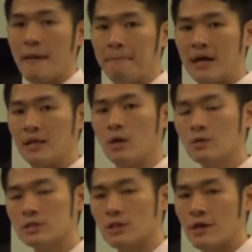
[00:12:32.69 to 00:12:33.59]
but
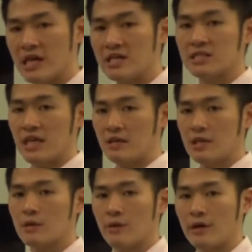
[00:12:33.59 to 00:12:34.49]
also it is
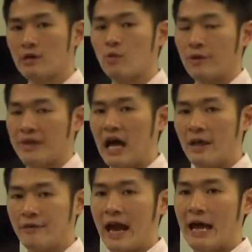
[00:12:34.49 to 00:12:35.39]
integrated with
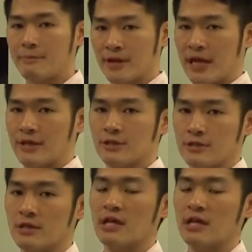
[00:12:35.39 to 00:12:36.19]
other applications